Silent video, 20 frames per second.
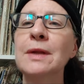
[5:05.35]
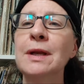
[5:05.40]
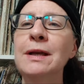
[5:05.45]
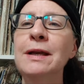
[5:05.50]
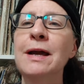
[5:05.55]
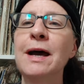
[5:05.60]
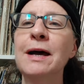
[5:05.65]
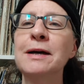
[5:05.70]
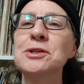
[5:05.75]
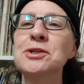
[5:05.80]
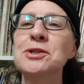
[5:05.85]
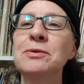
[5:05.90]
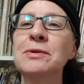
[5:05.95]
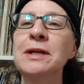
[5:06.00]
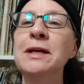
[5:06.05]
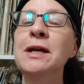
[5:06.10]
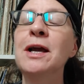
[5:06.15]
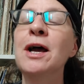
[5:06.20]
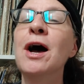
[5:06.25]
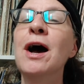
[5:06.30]
He
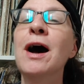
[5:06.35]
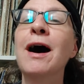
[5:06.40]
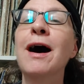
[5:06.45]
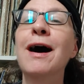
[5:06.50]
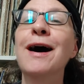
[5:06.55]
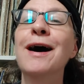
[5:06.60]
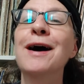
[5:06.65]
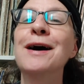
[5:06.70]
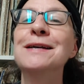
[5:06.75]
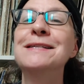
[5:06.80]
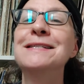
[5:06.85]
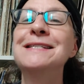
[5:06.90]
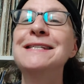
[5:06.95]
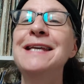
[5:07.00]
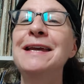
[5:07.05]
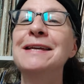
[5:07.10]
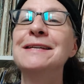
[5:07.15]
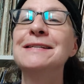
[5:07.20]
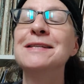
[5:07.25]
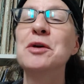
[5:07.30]
actually
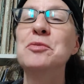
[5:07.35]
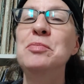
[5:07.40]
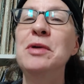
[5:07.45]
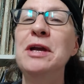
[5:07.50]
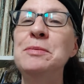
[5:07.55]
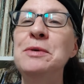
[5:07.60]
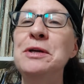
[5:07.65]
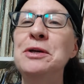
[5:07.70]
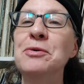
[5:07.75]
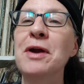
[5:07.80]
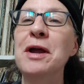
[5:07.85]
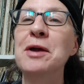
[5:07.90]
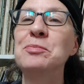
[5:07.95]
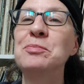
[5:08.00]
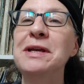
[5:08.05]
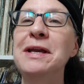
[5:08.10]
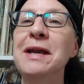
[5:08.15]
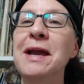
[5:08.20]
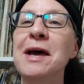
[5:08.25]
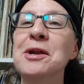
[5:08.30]
takes a baby grand
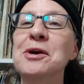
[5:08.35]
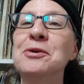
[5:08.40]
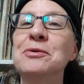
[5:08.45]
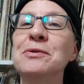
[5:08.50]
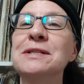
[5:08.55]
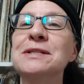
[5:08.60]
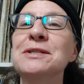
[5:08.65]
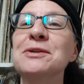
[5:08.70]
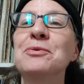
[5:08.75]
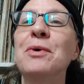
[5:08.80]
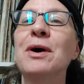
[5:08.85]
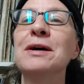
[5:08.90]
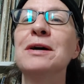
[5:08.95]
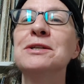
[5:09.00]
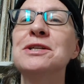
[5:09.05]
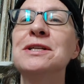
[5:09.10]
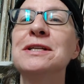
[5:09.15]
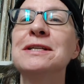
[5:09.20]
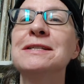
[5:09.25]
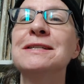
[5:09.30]
piano into
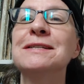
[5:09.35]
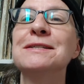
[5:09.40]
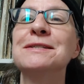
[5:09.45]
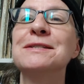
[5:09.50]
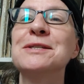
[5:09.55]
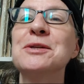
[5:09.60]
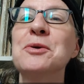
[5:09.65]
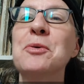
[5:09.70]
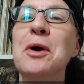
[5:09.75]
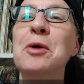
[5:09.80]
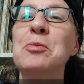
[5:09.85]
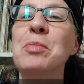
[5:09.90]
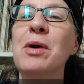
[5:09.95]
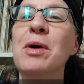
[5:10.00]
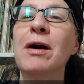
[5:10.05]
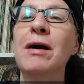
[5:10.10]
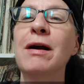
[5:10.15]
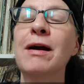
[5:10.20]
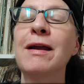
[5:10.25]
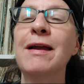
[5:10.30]
Washington Square
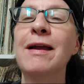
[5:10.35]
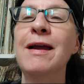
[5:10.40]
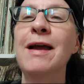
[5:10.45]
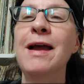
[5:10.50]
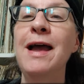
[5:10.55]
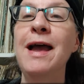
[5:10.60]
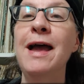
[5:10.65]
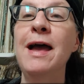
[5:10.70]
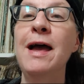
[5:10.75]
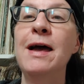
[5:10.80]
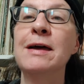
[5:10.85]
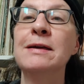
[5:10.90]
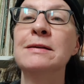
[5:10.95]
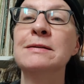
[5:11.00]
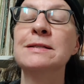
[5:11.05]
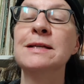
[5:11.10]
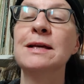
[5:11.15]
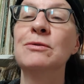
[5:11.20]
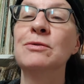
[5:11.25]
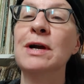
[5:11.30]
Park.
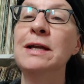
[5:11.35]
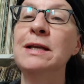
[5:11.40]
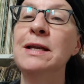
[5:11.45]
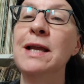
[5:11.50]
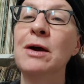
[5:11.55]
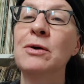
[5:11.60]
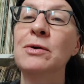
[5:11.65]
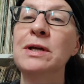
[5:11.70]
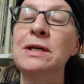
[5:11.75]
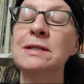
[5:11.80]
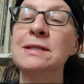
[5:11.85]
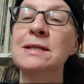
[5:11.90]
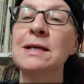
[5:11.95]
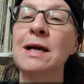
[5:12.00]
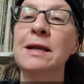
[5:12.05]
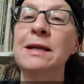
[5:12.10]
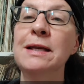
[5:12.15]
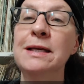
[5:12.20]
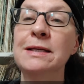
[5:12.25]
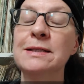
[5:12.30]
And right now he's
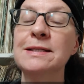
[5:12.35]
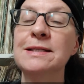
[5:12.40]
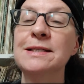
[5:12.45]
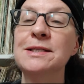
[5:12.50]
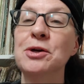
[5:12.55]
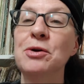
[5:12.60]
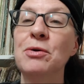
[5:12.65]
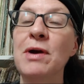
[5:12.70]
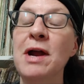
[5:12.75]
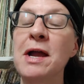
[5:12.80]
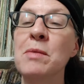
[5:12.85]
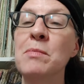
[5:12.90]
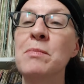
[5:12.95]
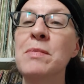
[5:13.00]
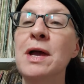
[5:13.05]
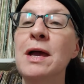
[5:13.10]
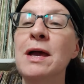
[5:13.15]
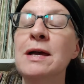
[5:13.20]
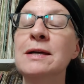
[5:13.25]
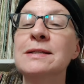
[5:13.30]
on Instagram,
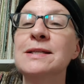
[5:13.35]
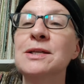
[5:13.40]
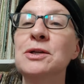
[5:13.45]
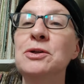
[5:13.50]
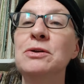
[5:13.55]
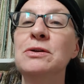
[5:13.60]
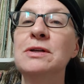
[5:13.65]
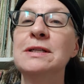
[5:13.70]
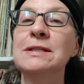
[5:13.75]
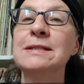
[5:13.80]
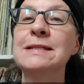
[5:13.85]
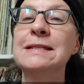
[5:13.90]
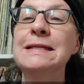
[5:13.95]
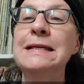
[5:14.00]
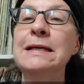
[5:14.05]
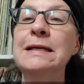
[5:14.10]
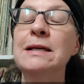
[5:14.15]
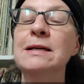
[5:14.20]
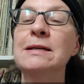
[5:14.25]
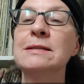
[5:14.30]
so you can
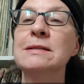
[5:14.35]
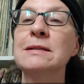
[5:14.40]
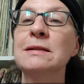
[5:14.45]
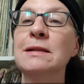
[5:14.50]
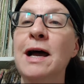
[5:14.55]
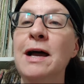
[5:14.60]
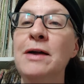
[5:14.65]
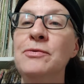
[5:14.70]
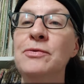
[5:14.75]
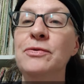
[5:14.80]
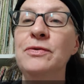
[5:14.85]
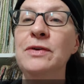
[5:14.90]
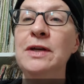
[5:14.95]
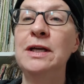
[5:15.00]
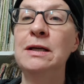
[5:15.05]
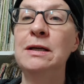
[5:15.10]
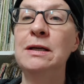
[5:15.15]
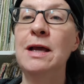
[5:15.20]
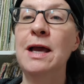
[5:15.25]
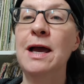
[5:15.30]
see his live
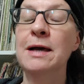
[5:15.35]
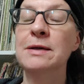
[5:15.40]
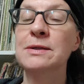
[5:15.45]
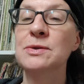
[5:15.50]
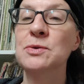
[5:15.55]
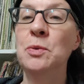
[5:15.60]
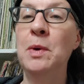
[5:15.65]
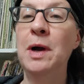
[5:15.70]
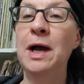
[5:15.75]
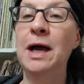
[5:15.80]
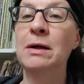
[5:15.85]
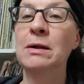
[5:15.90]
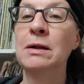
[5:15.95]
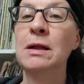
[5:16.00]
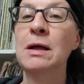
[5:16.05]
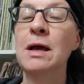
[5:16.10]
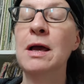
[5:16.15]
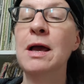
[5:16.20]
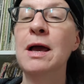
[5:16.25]
feed as well.